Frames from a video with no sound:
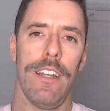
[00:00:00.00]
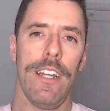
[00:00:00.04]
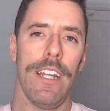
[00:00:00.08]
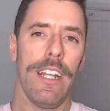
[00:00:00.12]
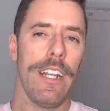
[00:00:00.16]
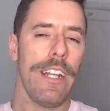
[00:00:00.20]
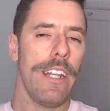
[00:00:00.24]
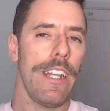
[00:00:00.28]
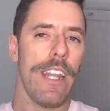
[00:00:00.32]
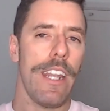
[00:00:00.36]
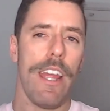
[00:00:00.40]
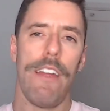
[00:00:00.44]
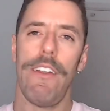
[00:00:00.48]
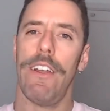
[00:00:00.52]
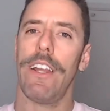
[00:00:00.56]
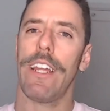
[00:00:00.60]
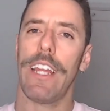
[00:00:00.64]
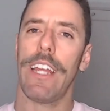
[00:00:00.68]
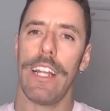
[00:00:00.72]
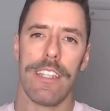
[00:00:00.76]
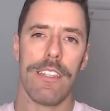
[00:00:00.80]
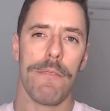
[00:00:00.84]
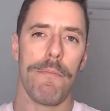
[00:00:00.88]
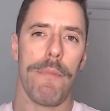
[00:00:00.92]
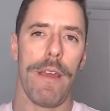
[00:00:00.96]
And
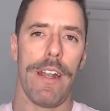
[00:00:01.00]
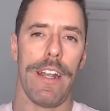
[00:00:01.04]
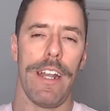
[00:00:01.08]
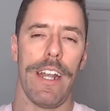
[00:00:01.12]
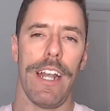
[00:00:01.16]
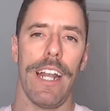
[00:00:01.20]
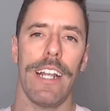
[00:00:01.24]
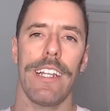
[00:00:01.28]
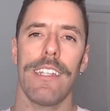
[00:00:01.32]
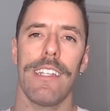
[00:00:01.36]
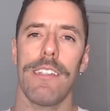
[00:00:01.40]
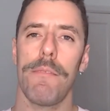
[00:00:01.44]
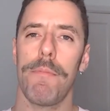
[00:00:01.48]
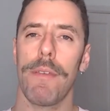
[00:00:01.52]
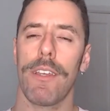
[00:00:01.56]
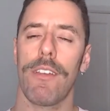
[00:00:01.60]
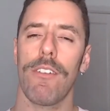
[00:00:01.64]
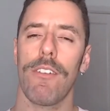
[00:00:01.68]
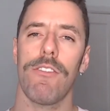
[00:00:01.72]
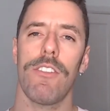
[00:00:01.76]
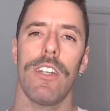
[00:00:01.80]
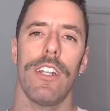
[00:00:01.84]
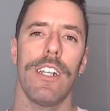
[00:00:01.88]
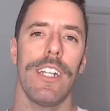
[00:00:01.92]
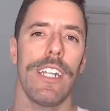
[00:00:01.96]
it's because
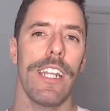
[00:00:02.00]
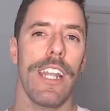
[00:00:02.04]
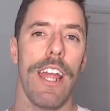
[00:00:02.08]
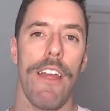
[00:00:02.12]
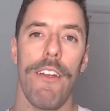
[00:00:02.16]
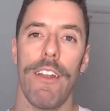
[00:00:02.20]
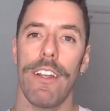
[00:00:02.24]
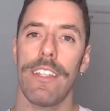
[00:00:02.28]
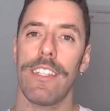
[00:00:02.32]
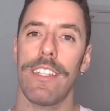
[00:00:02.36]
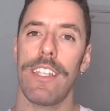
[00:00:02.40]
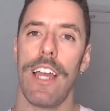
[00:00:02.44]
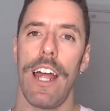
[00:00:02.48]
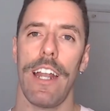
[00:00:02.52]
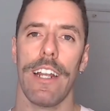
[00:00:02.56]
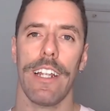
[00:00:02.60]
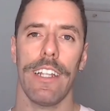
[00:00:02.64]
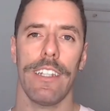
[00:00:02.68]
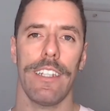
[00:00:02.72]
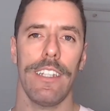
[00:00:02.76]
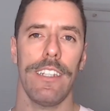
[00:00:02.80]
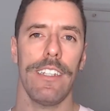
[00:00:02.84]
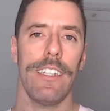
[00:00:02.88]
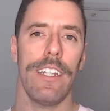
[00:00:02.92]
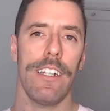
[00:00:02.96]
they're never
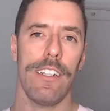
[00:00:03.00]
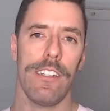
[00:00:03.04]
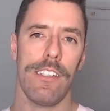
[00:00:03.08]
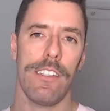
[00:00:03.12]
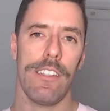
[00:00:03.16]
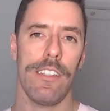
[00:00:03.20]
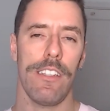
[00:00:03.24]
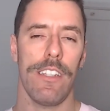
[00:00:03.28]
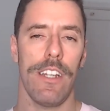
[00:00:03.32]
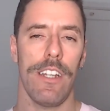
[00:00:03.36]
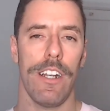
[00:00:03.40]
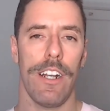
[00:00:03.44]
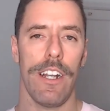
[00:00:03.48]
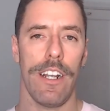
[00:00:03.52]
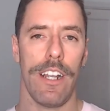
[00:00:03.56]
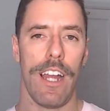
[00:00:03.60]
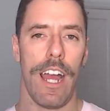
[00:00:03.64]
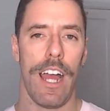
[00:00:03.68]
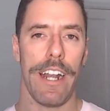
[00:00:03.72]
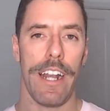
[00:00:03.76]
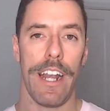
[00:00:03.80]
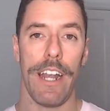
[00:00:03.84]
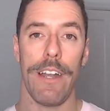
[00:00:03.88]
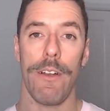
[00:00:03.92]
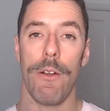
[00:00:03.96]
targeting their
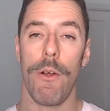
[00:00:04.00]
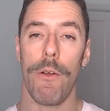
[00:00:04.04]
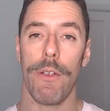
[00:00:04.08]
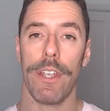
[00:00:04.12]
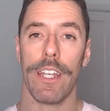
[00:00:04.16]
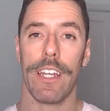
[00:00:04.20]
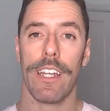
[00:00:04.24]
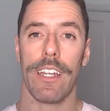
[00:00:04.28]
aerobic